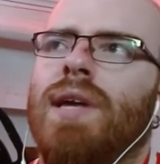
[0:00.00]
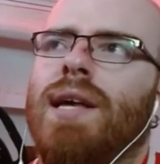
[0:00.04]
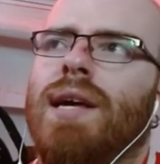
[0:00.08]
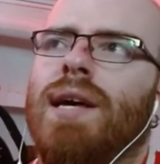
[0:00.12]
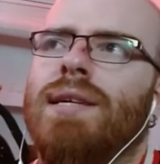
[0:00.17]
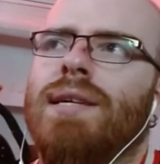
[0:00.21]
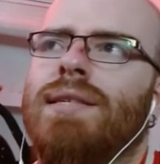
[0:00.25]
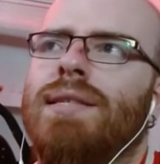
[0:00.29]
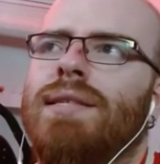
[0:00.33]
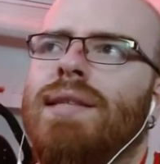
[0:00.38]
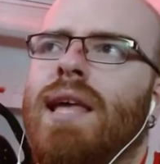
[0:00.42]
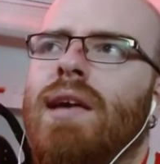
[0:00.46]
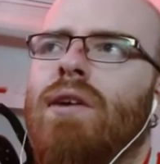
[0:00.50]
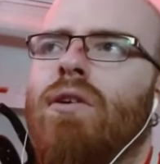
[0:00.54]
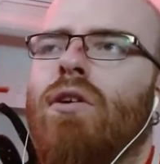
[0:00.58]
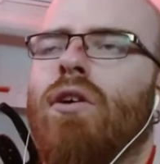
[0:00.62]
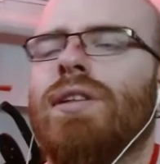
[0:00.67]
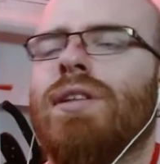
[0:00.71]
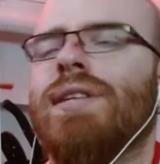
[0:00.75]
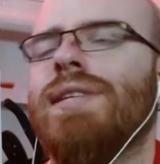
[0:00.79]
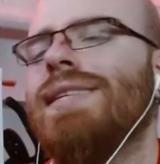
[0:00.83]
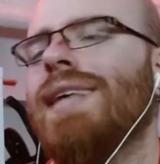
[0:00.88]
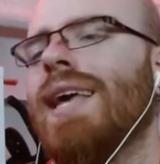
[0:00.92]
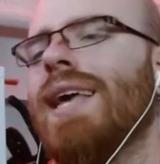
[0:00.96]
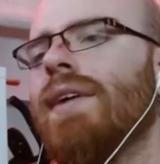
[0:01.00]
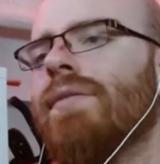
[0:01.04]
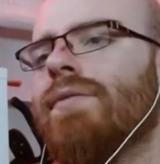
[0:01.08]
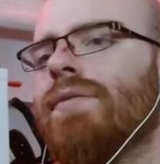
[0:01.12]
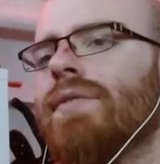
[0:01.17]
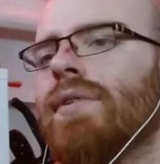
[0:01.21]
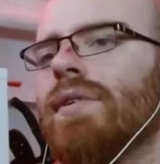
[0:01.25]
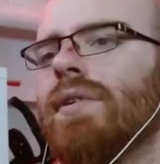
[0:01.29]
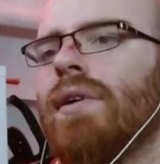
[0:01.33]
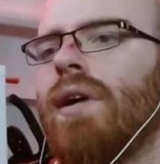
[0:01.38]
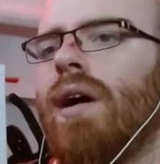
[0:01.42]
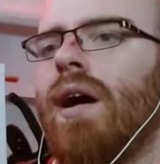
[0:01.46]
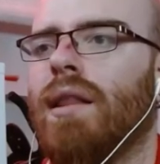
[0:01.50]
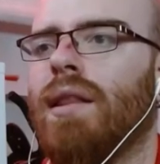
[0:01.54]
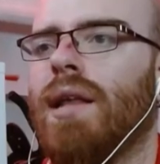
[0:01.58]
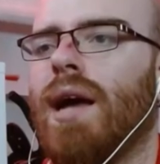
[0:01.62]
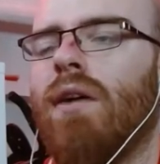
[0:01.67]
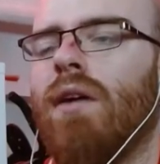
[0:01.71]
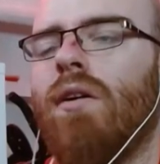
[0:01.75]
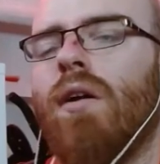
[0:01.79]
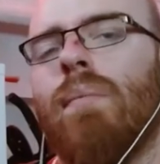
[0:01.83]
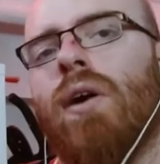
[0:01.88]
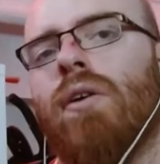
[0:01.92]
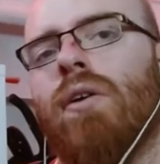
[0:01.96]
because they got saved. And
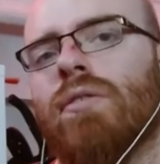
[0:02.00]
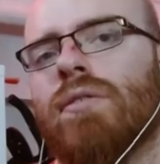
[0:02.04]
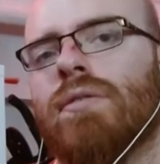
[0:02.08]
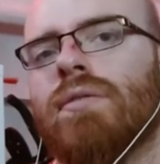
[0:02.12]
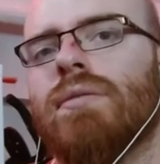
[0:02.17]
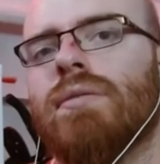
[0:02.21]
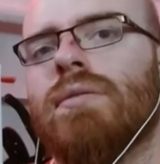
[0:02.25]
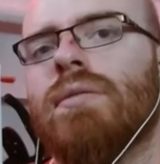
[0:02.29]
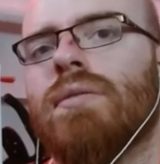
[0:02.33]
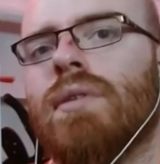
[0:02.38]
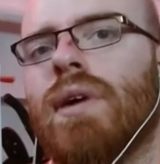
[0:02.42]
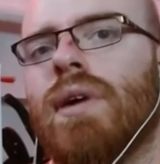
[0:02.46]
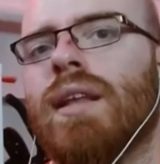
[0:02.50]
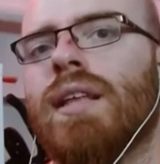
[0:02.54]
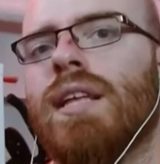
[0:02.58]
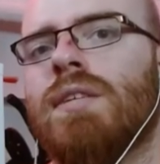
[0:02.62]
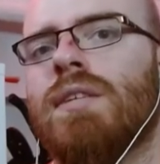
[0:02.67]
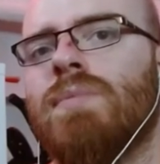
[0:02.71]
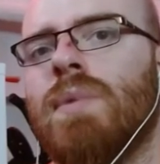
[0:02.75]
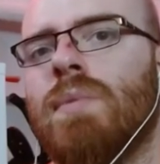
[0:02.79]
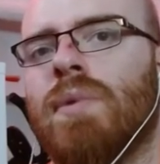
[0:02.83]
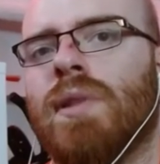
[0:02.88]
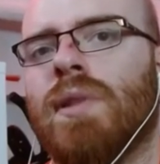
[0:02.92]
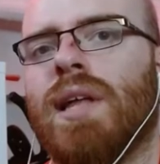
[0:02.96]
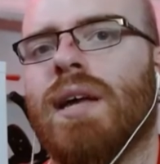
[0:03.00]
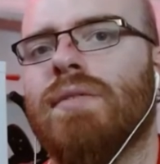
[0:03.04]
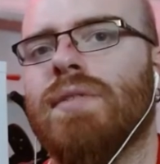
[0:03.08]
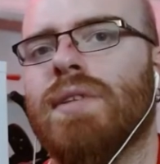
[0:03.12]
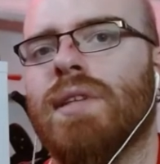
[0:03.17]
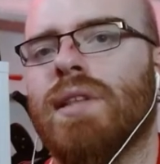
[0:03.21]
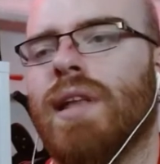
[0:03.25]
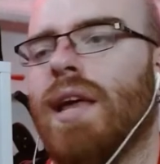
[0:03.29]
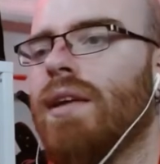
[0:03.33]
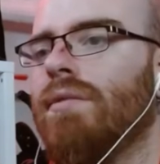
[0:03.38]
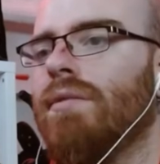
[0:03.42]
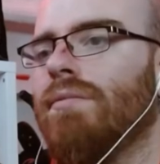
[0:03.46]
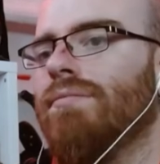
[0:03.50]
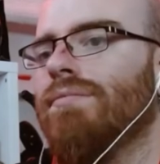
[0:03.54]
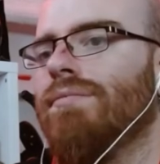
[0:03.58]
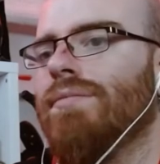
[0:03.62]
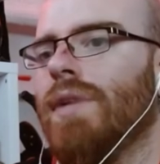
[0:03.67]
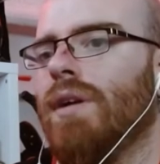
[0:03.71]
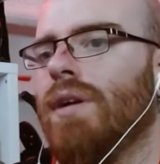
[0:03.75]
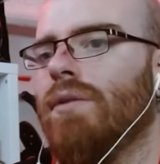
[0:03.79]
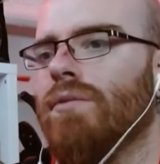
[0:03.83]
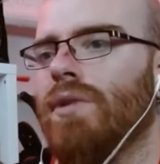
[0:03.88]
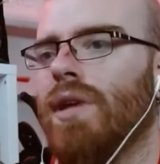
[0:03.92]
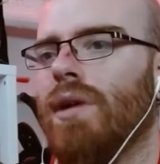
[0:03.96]
how about other people's lives? They,
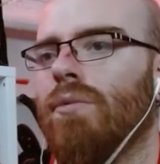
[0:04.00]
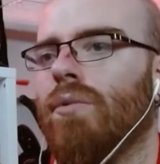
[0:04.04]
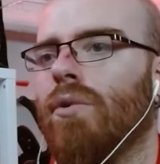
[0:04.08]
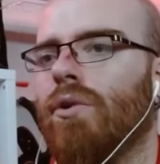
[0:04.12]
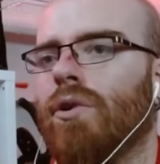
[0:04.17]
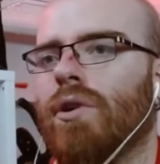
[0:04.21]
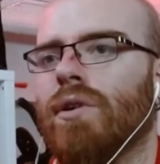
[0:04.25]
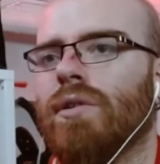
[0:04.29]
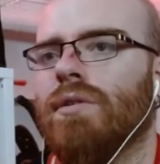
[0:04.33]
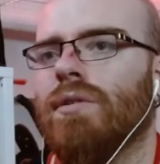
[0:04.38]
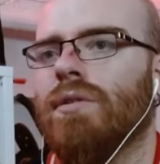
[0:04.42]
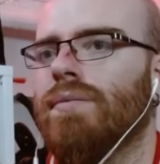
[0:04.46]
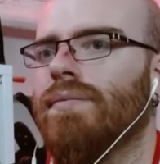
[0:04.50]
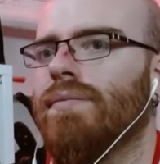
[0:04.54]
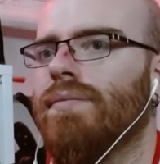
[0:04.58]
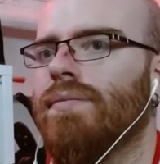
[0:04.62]
no, they weren't.